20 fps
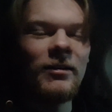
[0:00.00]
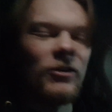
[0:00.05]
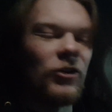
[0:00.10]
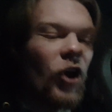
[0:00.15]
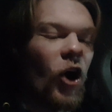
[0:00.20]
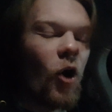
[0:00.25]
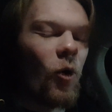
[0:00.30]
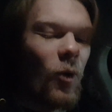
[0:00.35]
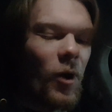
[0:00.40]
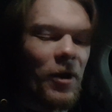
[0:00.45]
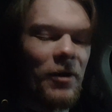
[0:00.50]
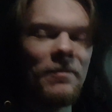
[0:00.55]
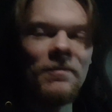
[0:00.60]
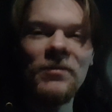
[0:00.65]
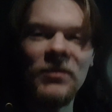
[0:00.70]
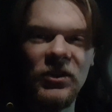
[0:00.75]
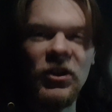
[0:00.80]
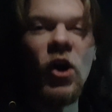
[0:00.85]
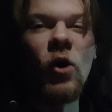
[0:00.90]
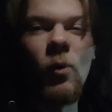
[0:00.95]
No one.
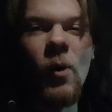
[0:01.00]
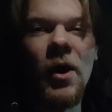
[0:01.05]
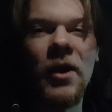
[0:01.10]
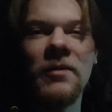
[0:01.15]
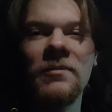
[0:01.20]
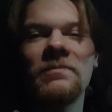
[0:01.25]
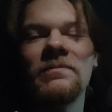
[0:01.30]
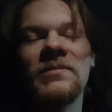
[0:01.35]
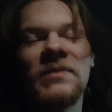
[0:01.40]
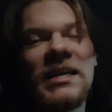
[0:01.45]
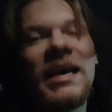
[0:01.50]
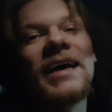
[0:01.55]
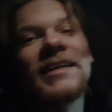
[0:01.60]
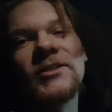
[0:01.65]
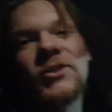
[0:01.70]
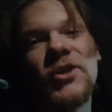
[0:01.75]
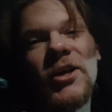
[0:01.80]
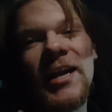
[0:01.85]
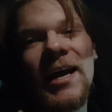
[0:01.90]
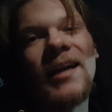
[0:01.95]
No one. The
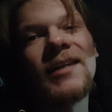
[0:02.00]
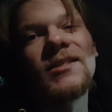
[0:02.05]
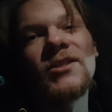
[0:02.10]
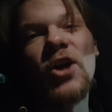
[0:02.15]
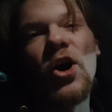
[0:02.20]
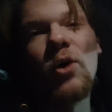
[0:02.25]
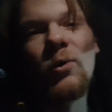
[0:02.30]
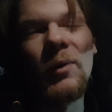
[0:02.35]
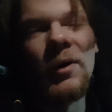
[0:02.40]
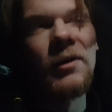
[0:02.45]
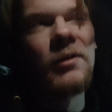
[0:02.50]
answer to that is no one.